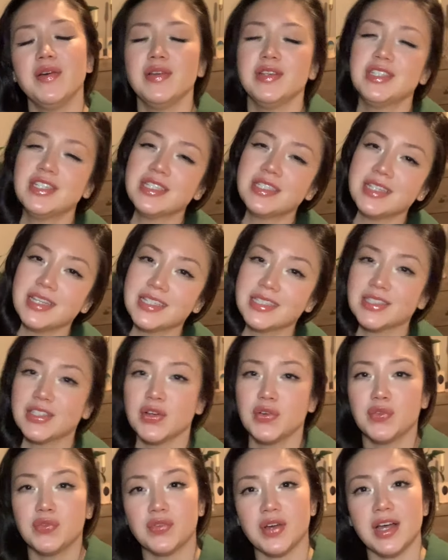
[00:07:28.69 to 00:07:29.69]
it's just like
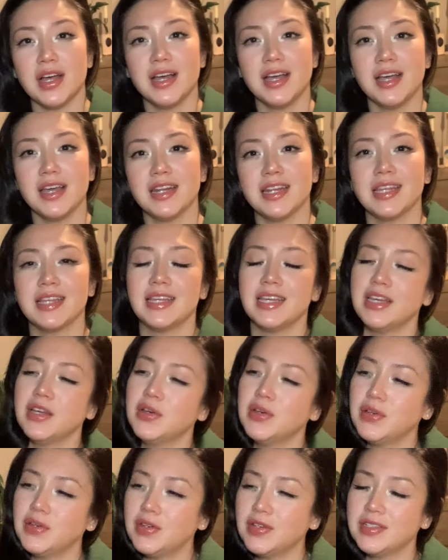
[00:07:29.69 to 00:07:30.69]
so fun and
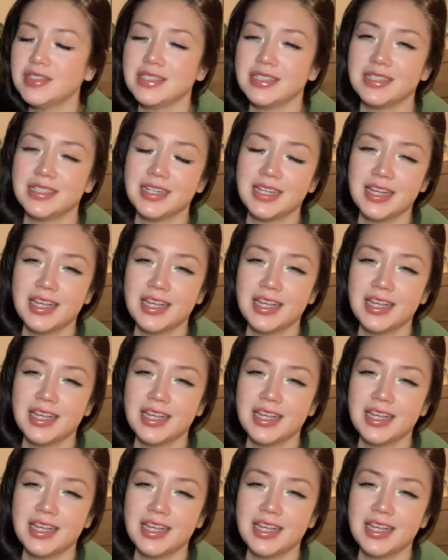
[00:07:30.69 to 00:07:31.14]
giggles, and